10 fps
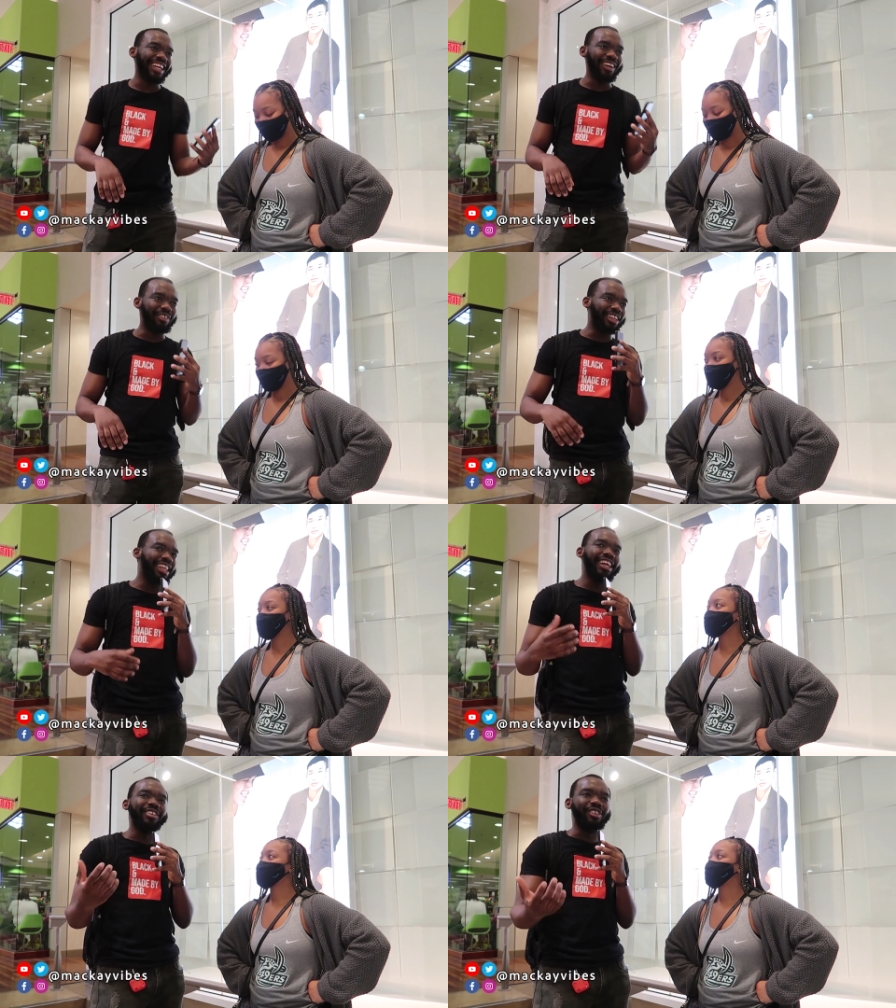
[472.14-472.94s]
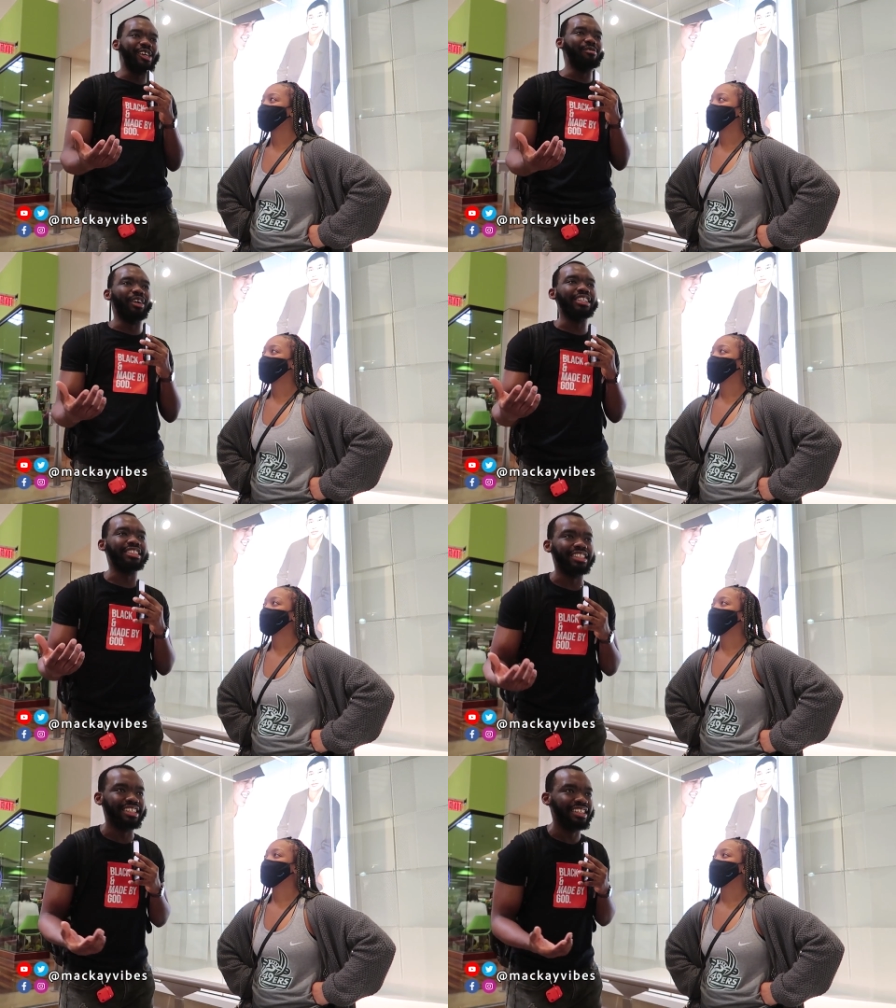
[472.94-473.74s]
okay, well, thank you very
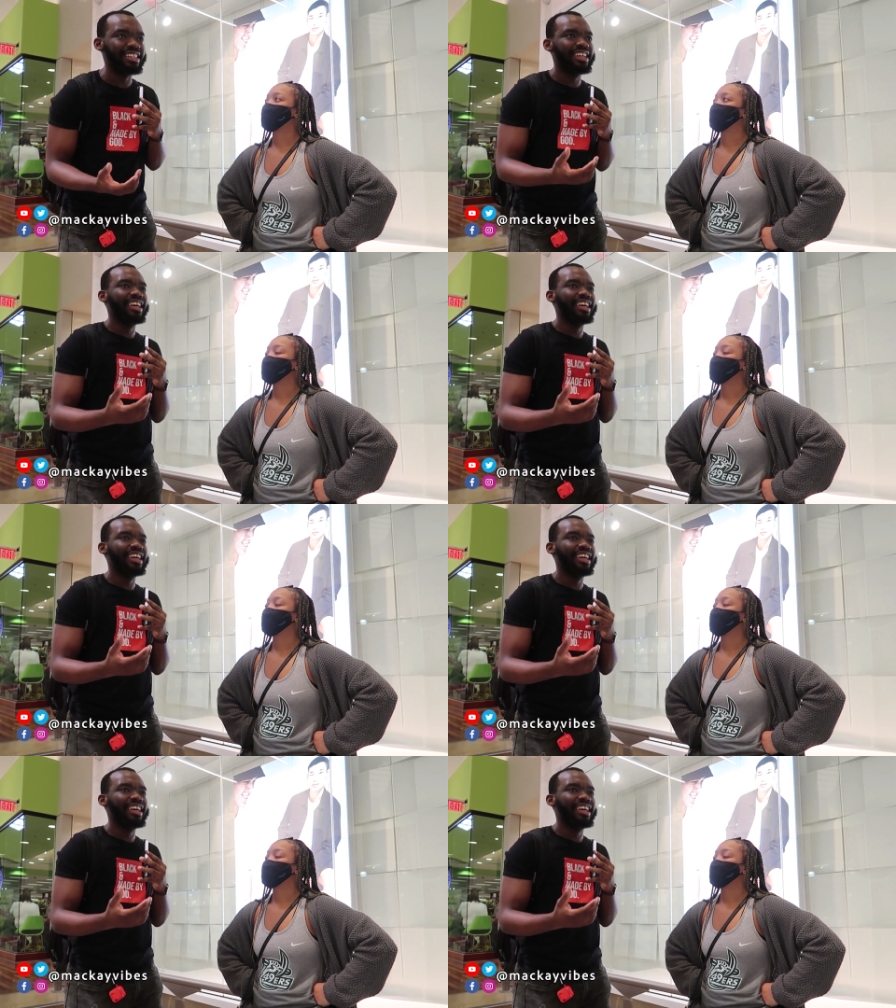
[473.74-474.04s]
much, and